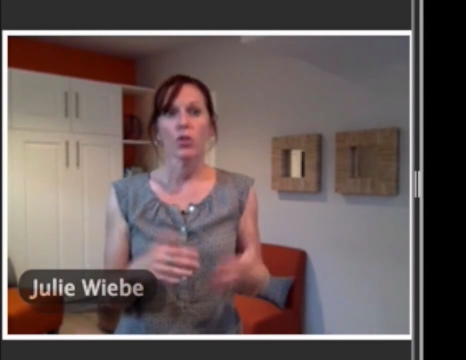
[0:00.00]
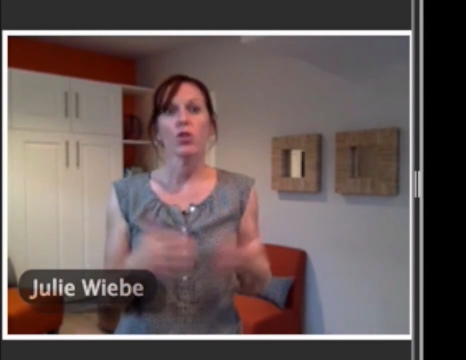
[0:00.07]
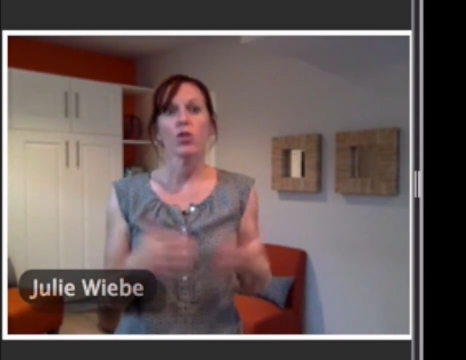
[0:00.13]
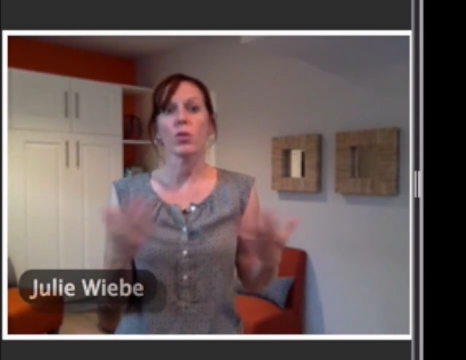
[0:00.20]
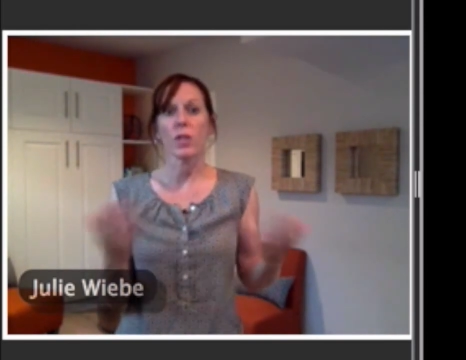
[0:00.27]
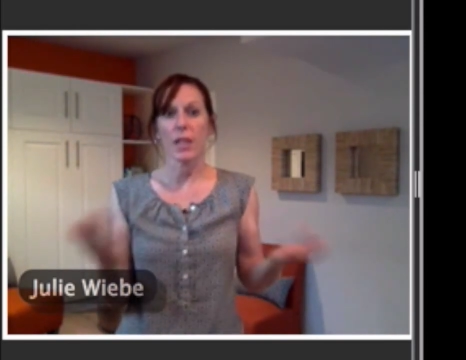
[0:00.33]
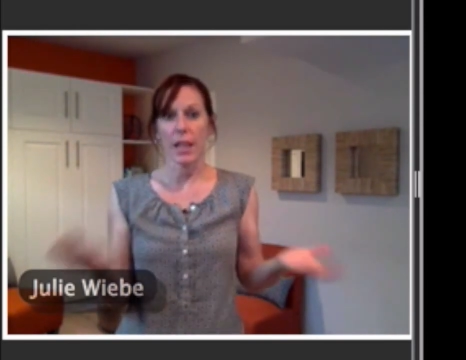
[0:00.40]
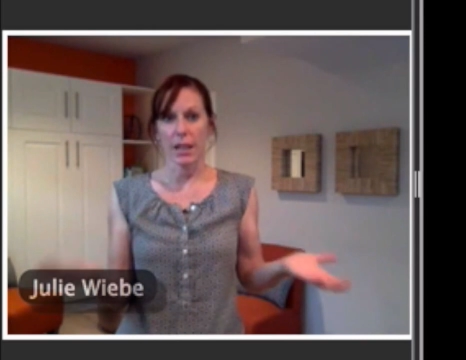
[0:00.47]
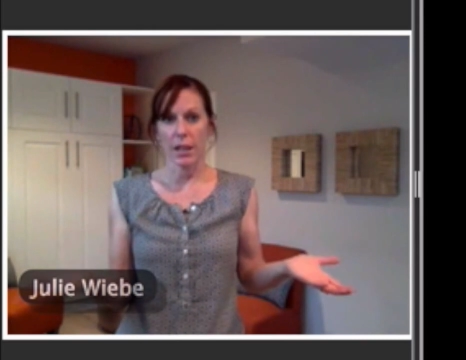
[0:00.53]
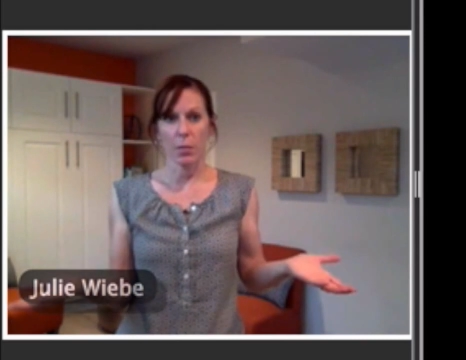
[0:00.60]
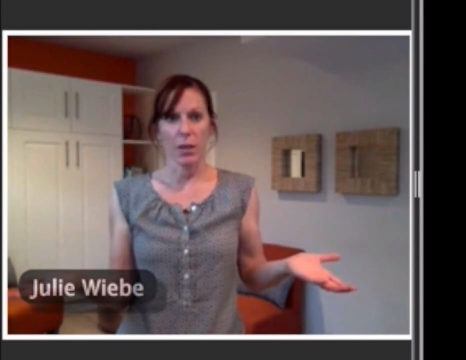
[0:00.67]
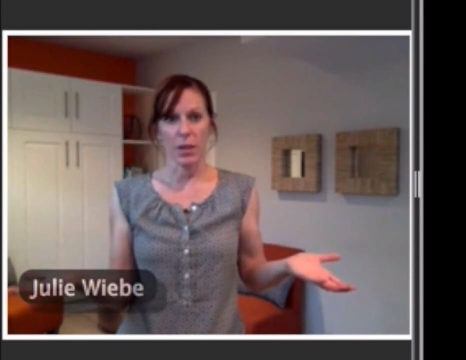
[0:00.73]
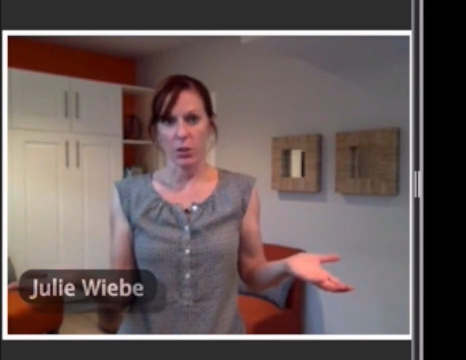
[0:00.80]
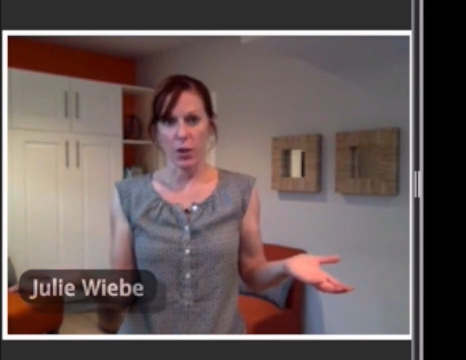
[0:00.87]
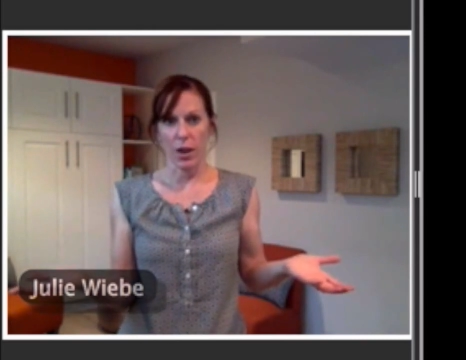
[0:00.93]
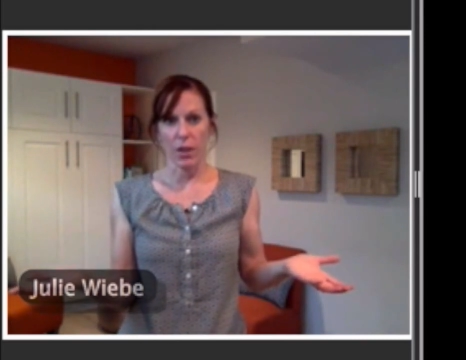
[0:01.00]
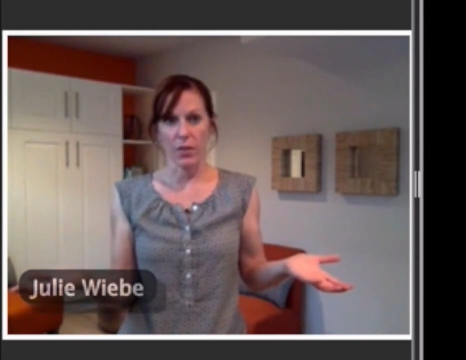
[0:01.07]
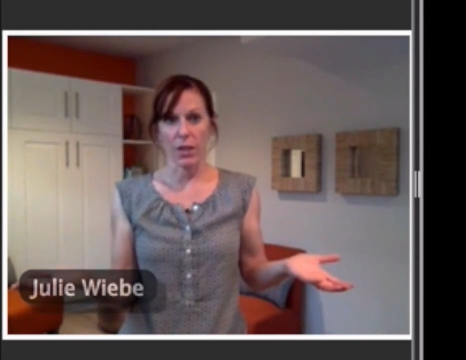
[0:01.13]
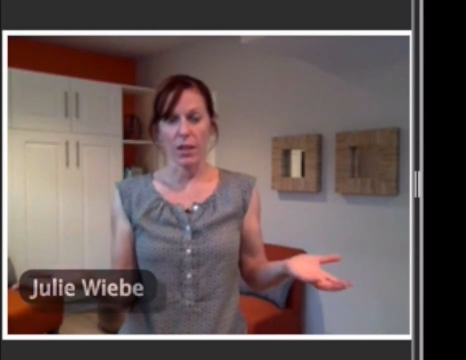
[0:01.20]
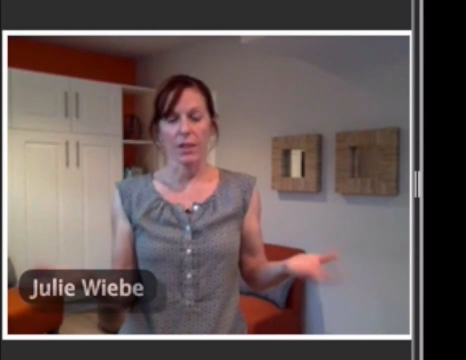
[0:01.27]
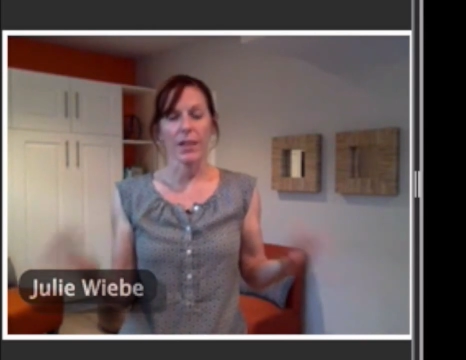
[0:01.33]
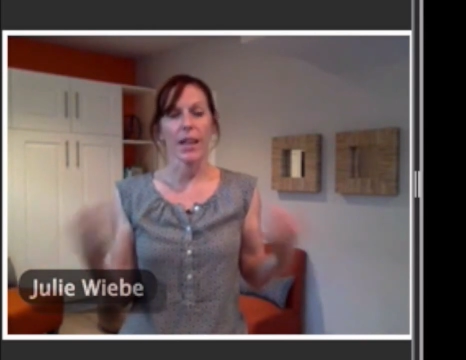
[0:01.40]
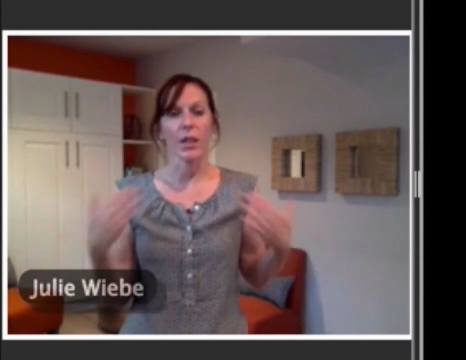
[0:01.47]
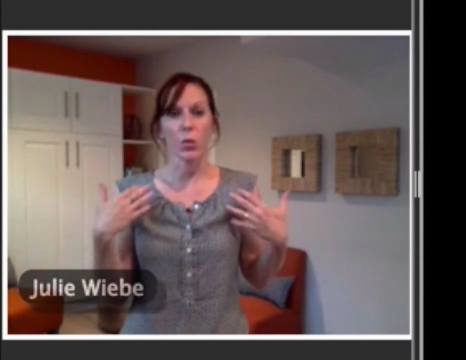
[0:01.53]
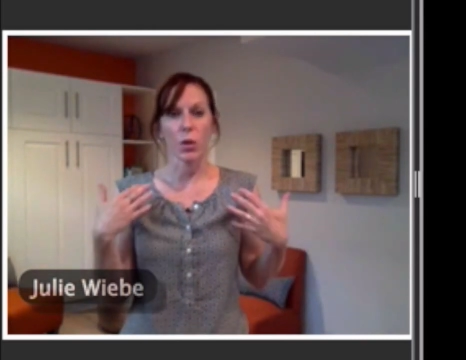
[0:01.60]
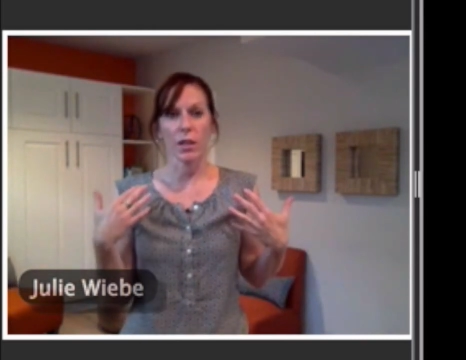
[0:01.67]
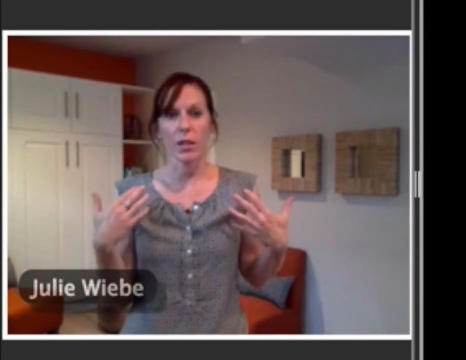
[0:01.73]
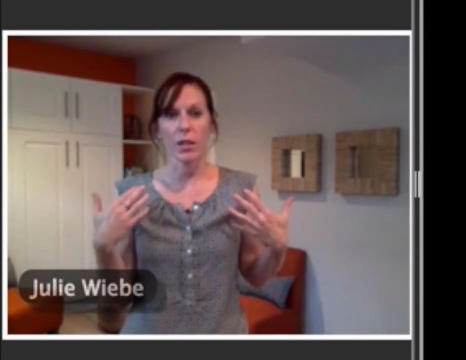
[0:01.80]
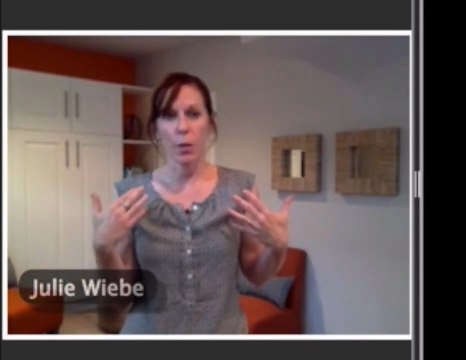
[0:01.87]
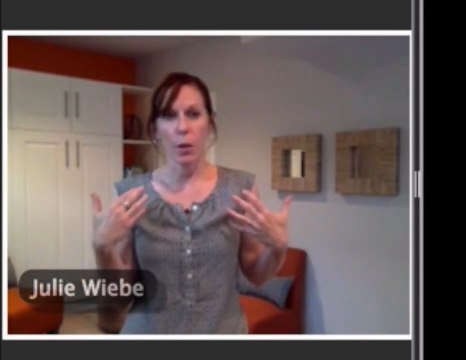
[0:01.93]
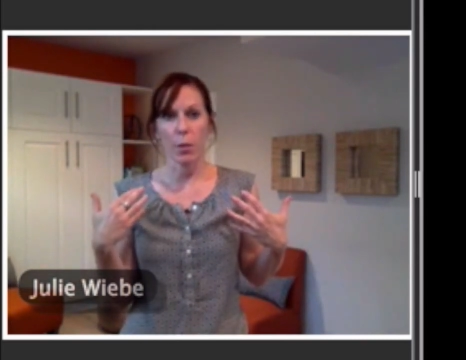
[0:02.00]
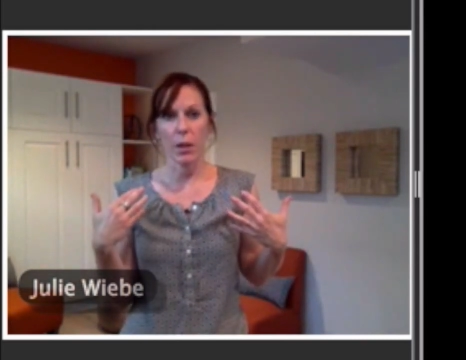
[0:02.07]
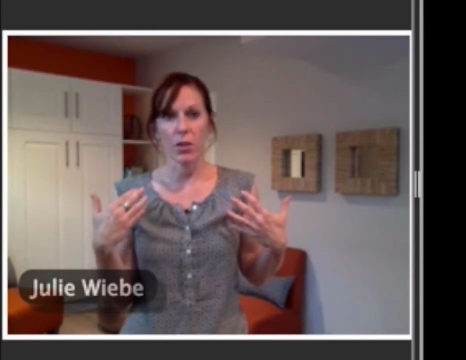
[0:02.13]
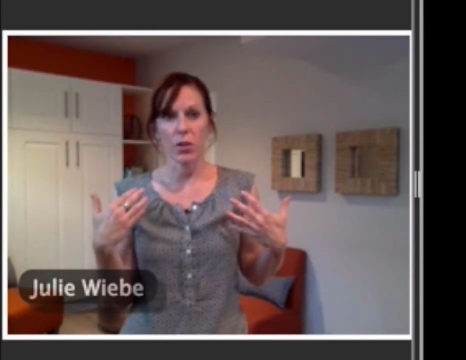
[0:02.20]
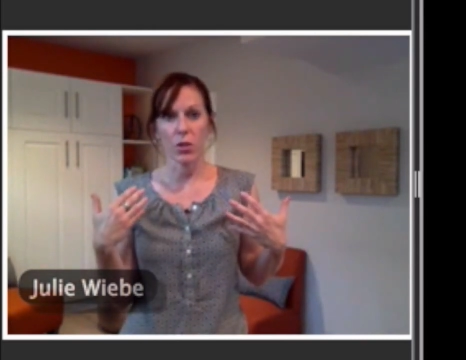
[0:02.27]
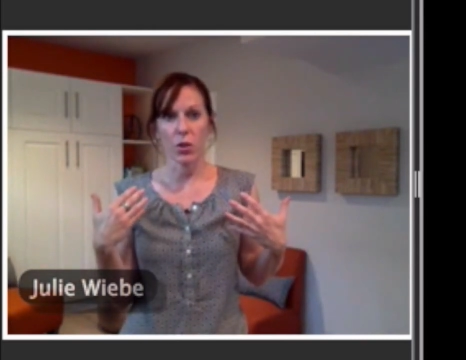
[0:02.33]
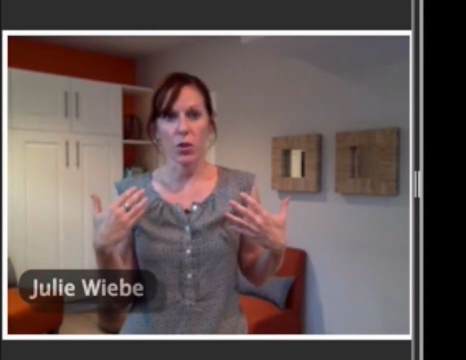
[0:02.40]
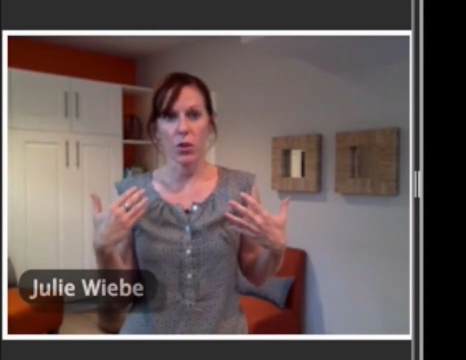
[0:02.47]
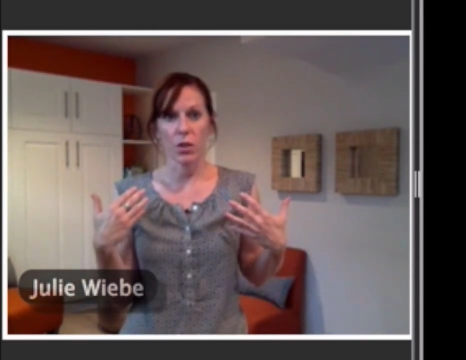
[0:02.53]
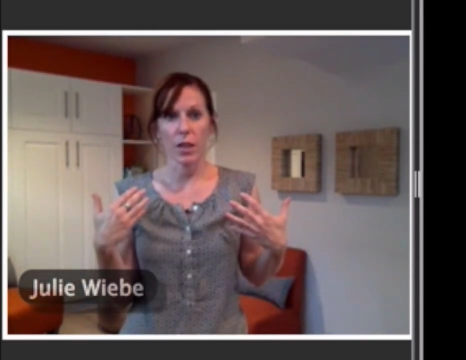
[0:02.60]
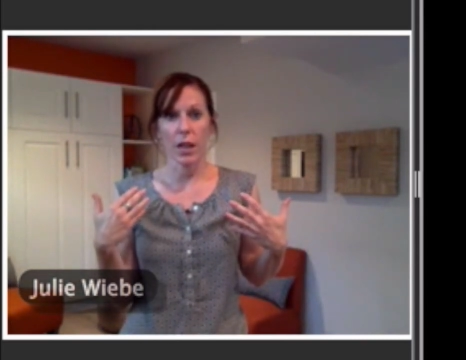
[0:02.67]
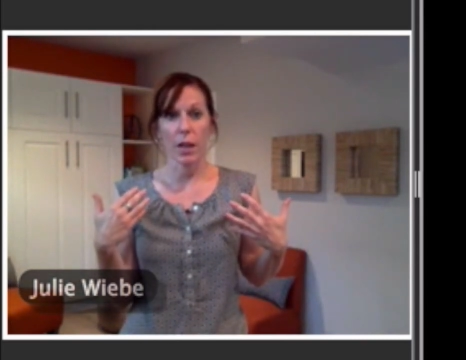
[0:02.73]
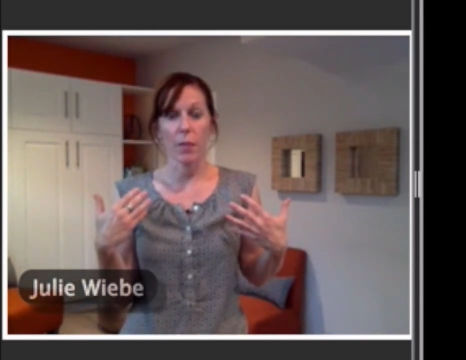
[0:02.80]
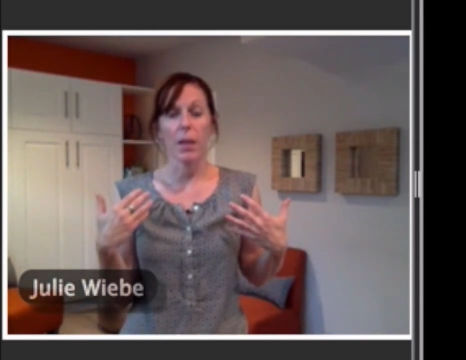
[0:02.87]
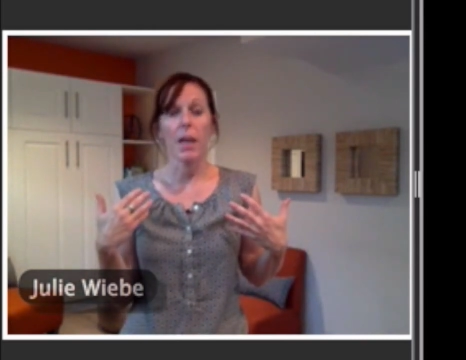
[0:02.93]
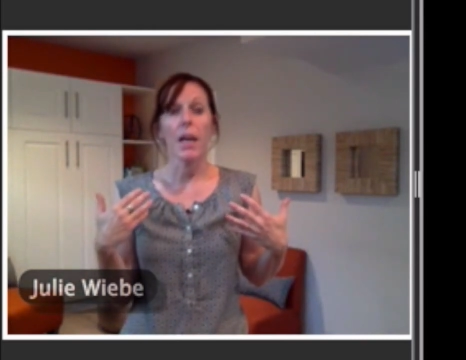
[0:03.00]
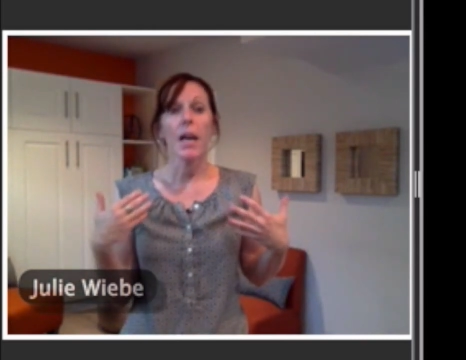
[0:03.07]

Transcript: to stand up against gravity. That's what I tell my patients all the time.